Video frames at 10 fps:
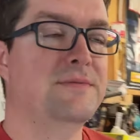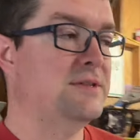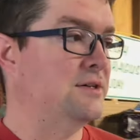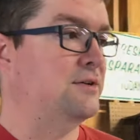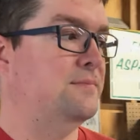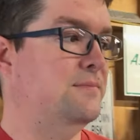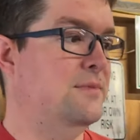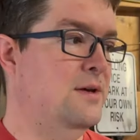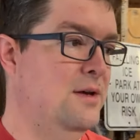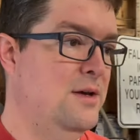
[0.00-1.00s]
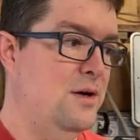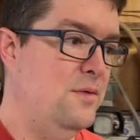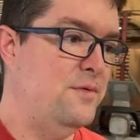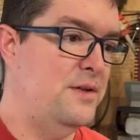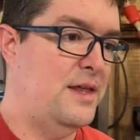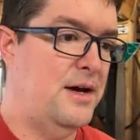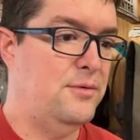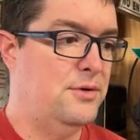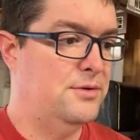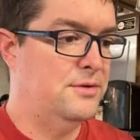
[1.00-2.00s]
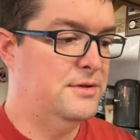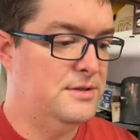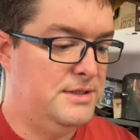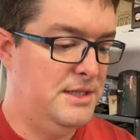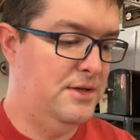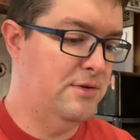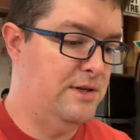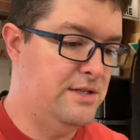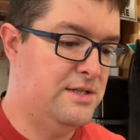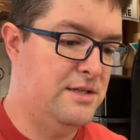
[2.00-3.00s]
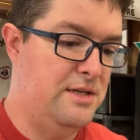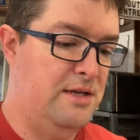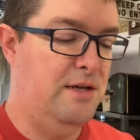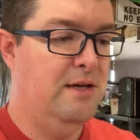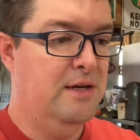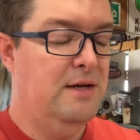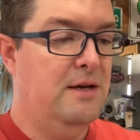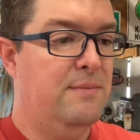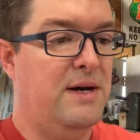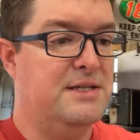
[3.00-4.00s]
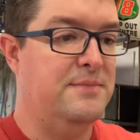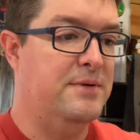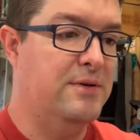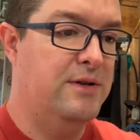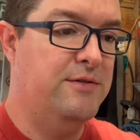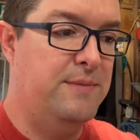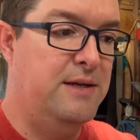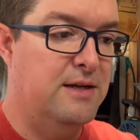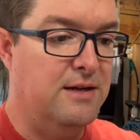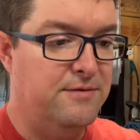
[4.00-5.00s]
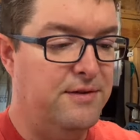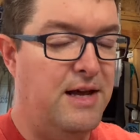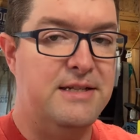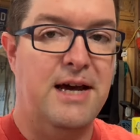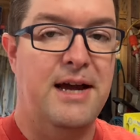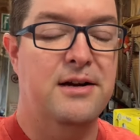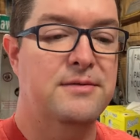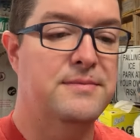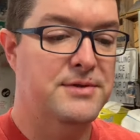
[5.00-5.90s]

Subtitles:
So hopefully that will decrease the possibility of me getting a flat tire.